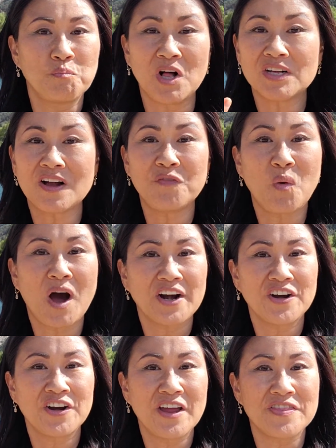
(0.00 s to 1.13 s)
bulk of
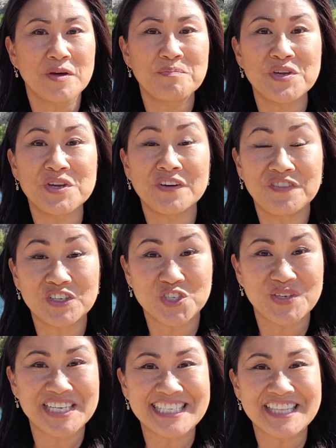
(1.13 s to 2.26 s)
water and the beautiful
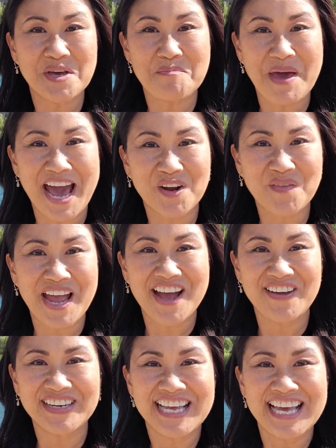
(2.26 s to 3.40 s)
trees in the
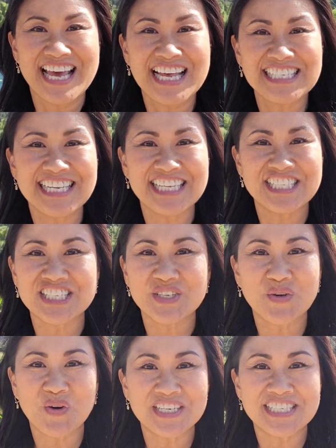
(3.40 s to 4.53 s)
background. Isn't it just
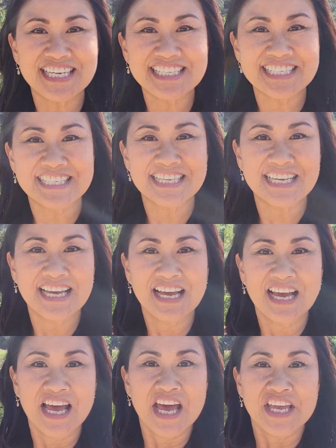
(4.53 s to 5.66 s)
gorgeous?
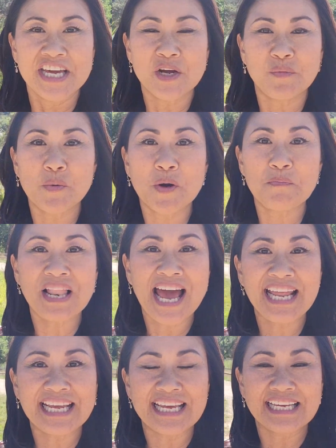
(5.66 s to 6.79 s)
you know, we were
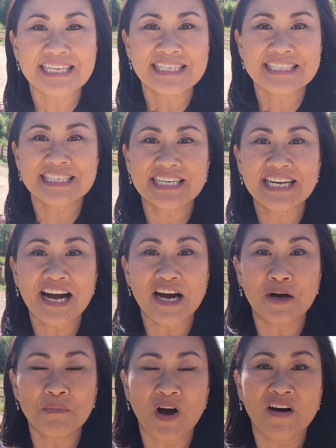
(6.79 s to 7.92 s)
planning to
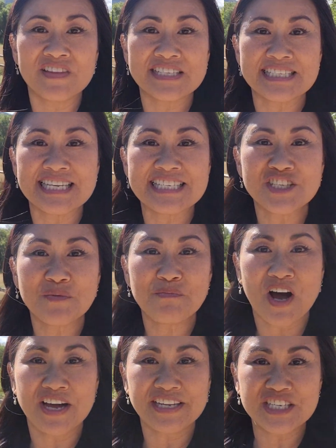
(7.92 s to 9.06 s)
come on the sister
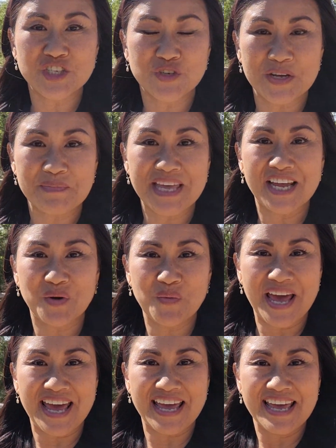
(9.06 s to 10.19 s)
bonding trip
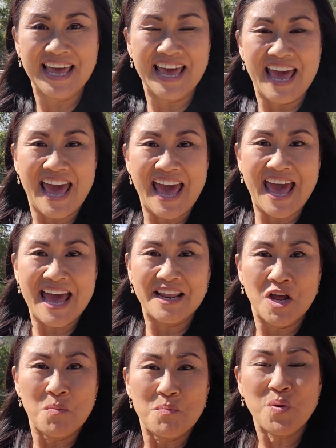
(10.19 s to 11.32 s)
getaway.
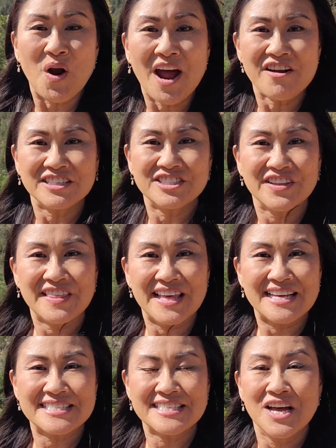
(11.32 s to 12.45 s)
And prior to
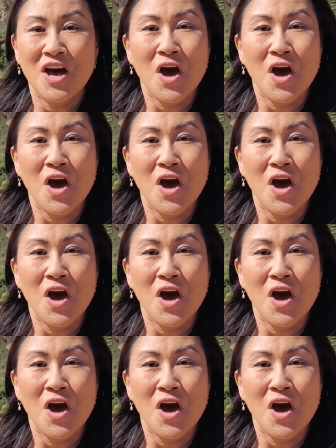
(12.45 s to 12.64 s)
this,